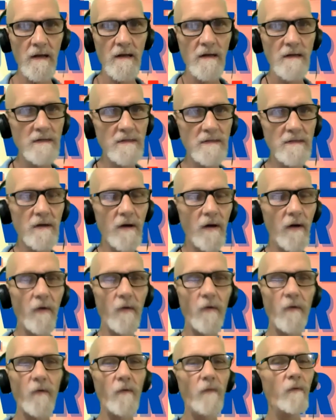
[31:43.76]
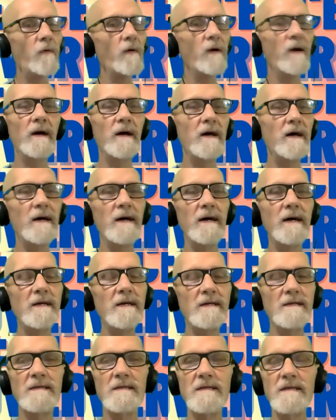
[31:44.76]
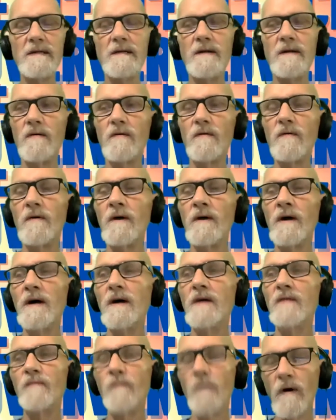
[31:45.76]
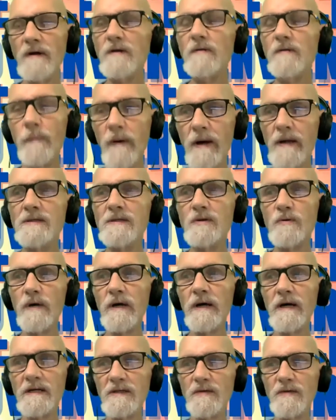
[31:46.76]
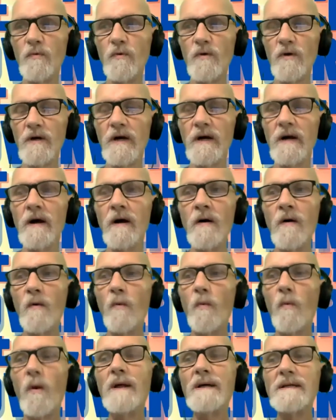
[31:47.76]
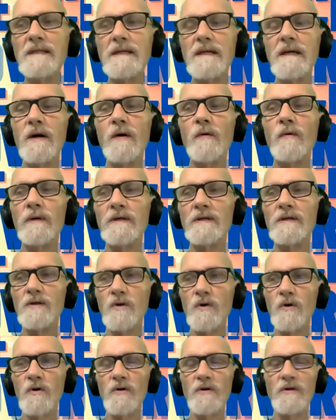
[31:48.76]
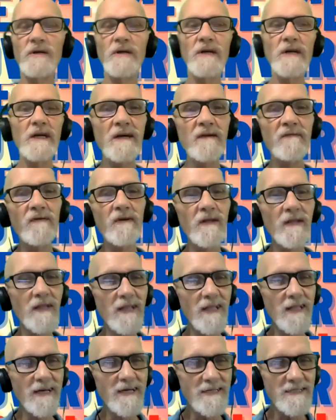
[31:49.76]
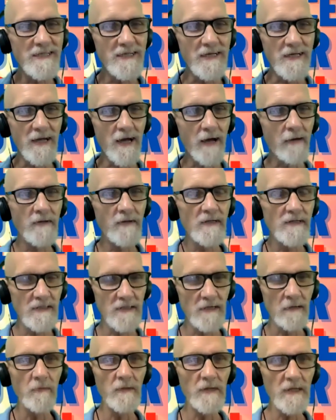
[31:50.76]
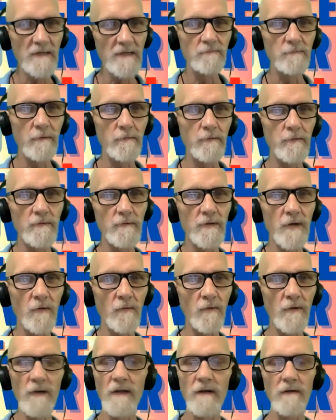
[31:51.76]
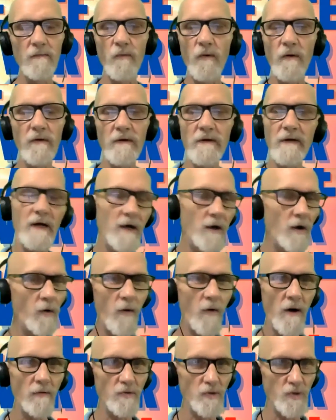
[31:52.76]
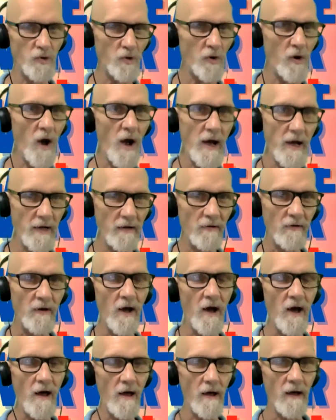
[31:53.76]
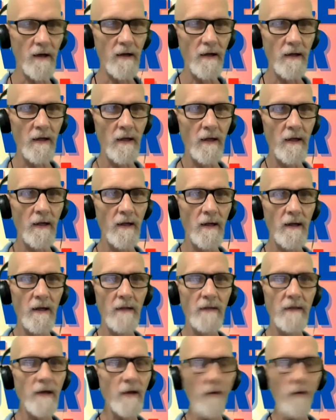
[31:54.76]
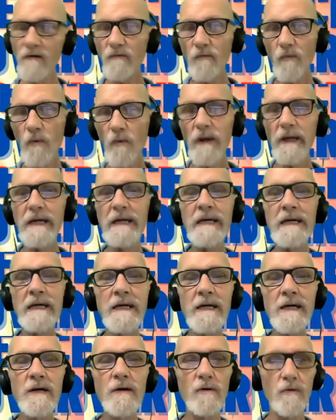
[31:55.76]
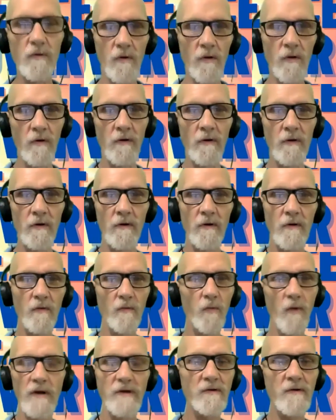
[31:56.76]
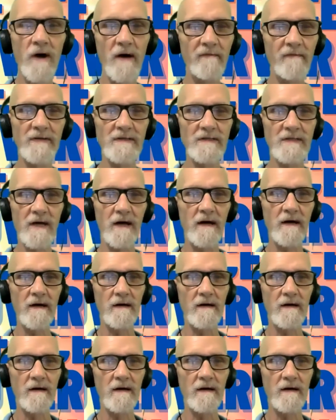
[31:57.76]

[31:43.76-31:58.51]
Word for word: So it's, you know, if what you've been doing isn't working, what is it going to hurt to even listen? I mean, some of these people don't, whether they go out and try it or not, they don't even want to hear what you have to say.